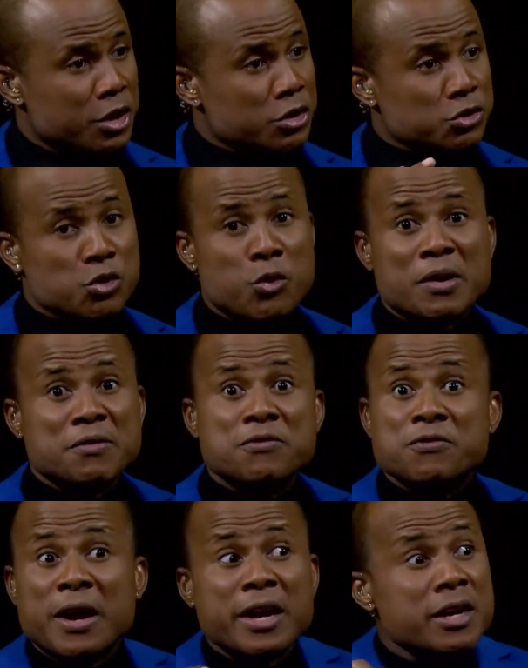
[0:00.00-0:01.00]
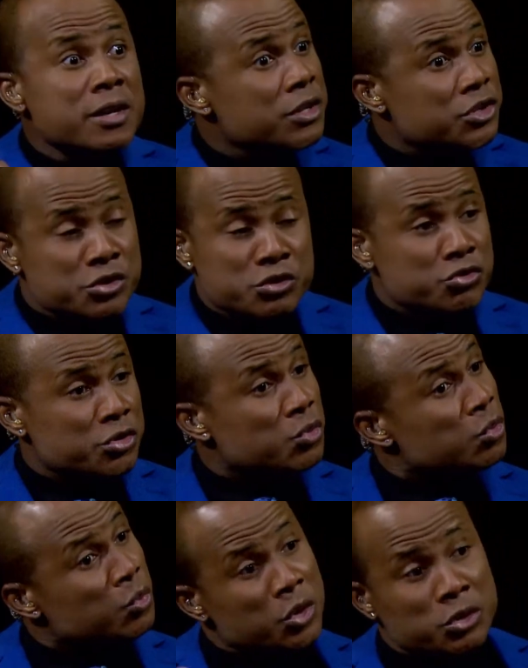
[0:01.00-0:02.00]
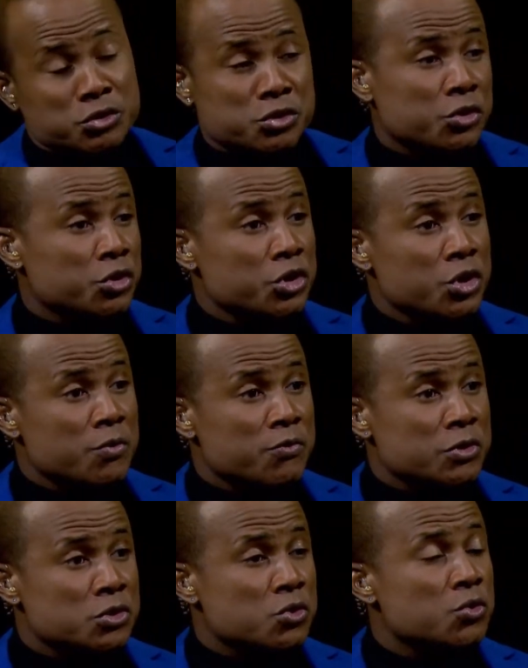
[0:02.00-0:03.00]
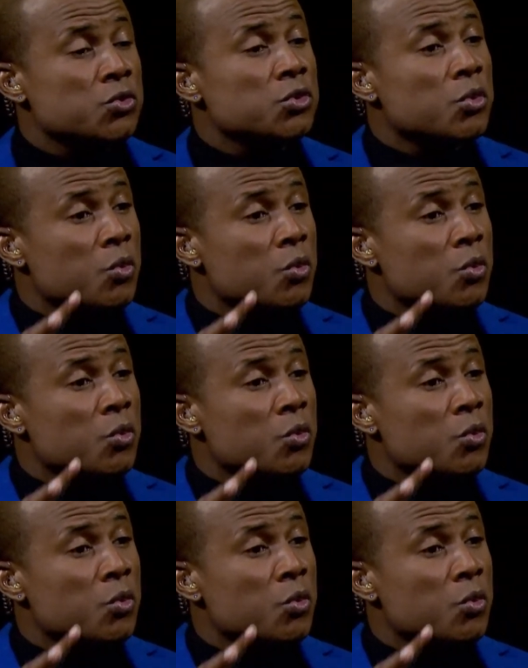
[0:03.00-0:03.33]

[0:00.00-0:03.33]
to go and find the children who weren't turning up for school.